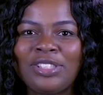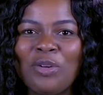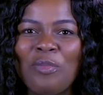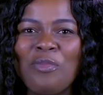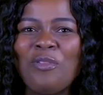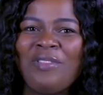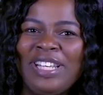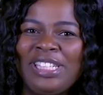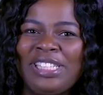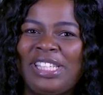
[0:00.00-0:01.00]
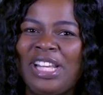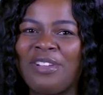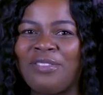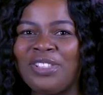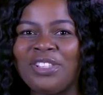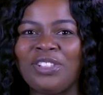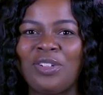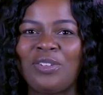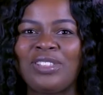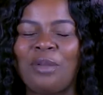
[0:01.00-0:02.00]
So movies, television
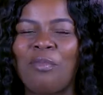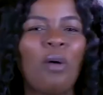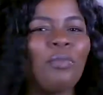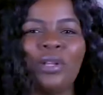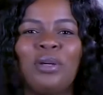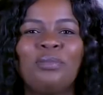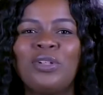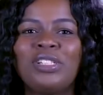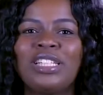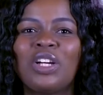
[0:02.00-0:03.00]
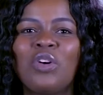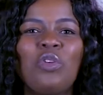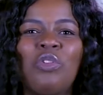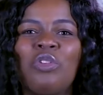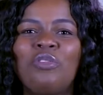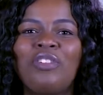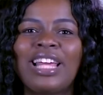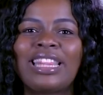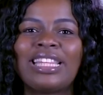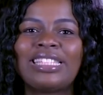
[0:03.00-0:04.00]
shows, and popular music all
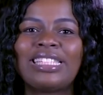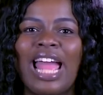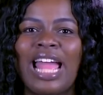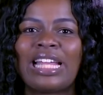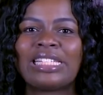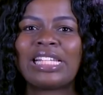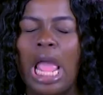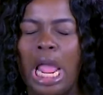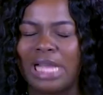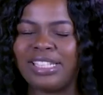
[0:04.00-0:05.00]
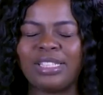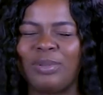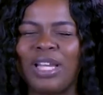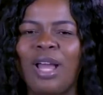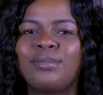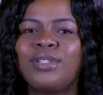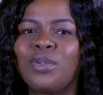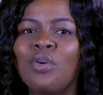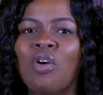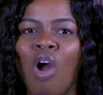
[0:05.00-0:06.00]
reflect this, and it has become
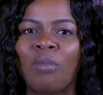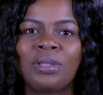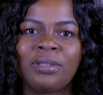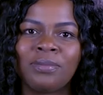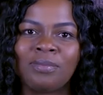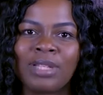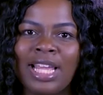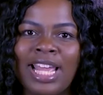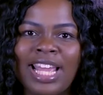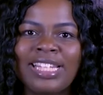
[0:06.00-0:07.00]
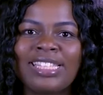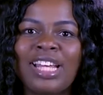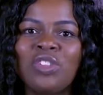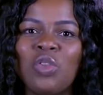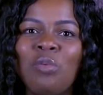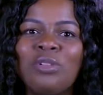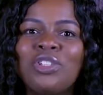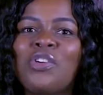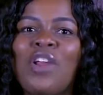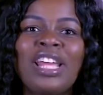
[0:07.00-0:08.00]
so common. It sounds
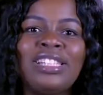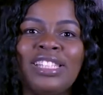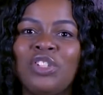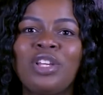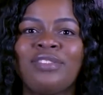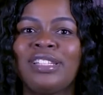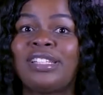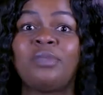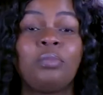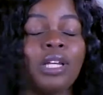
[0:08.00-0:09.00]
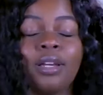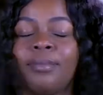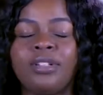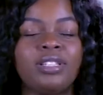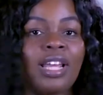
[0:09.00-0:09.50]
almost crazy to even speak about